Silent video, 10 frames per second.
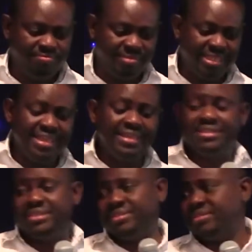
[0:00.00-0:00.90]
He
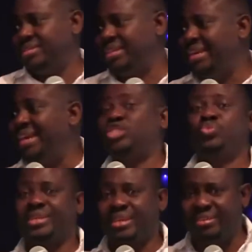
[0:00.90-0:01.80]
hates it. He hates
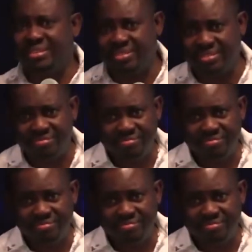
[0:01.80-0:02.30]
wickedness.